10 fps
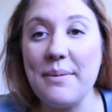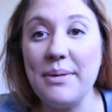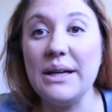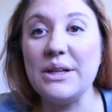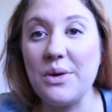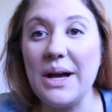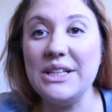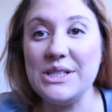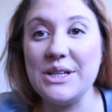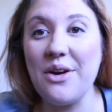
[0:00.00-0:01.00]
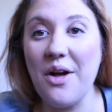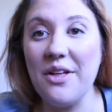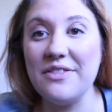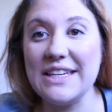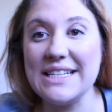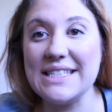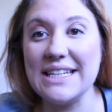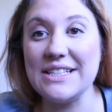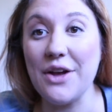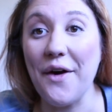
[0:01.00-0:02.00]
The big question in all of this
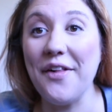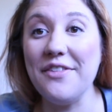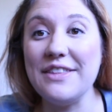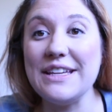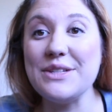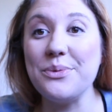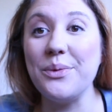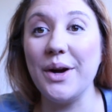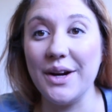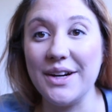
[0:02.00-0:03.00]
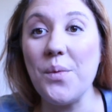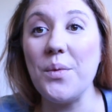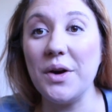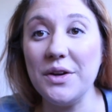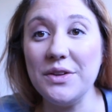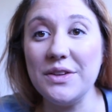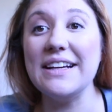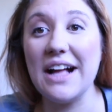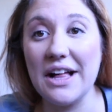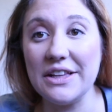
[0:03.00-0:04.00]
is, all of this work worth
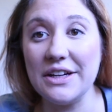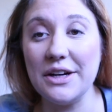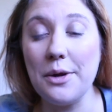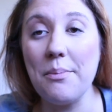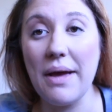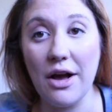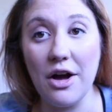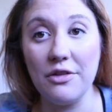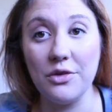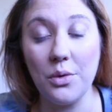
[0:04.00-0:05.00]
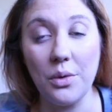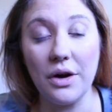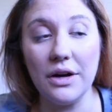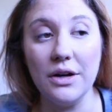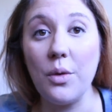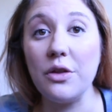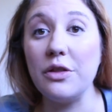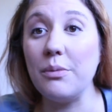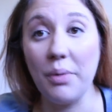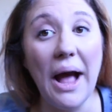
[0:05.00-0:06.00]
the color payoff, or
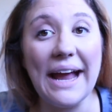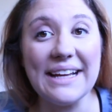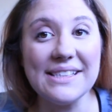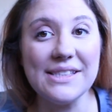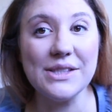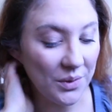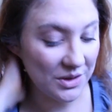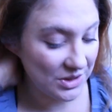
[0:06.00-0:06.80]
worth the price, or